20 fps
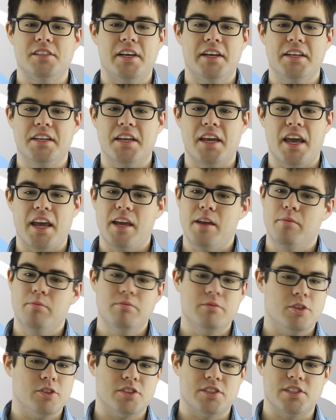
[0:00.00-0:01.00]
late
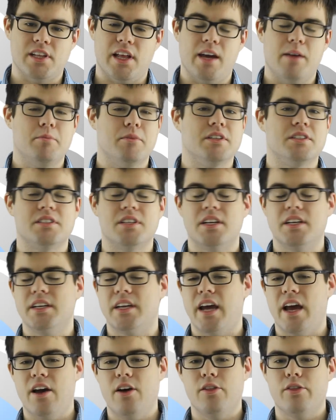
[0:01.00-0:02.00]
game, you slam this thing
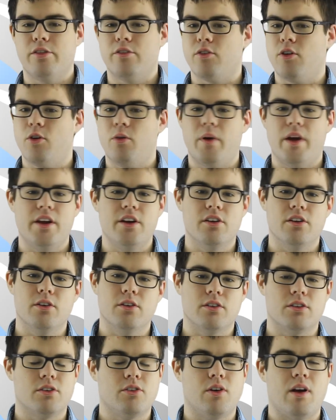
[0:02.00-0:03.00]
down, throw away
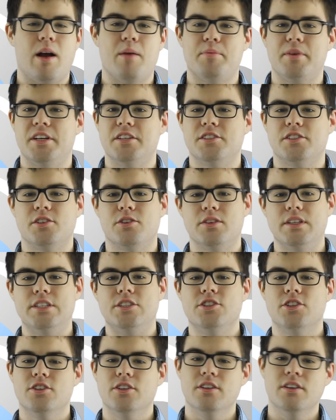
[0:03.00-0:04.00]
your crappiest
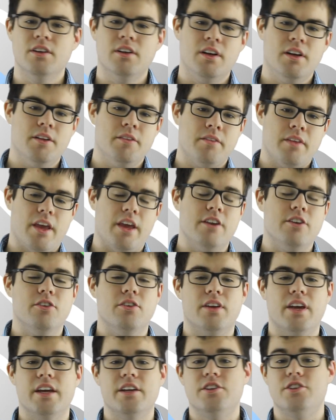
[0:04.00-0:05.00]
creature, and you
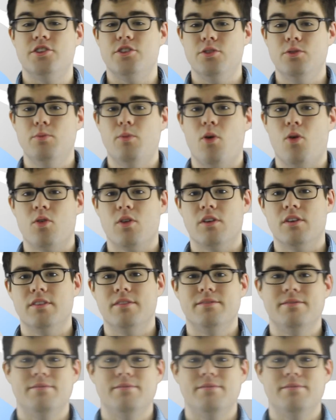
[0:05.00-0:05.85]
get 2 more.